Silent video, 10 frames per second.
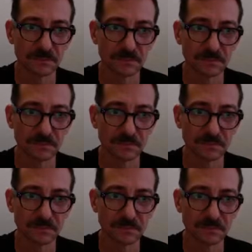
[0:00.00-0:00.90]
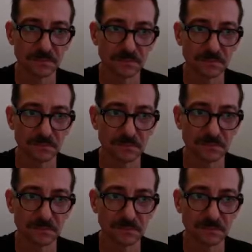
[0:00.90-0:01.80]

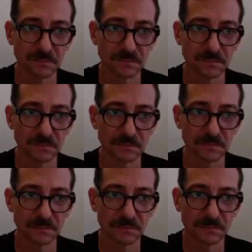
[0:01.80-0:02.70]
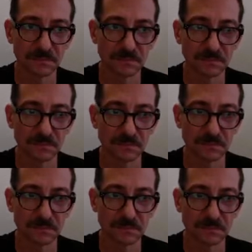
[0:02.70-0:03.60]

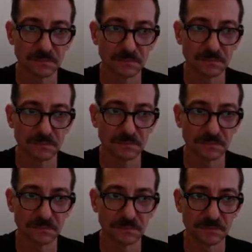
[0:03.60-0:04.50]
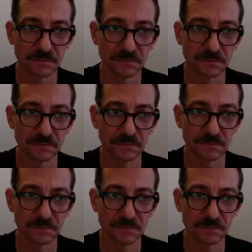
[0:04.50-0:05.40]

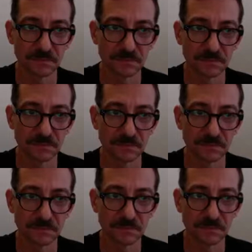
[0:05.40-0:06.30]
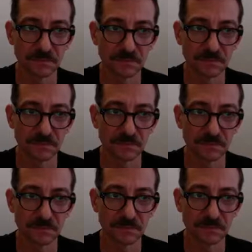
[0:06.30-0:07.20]

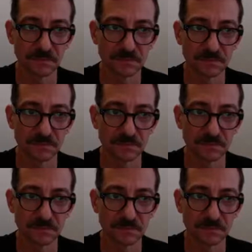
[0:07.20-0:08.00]
The person shown says nothing.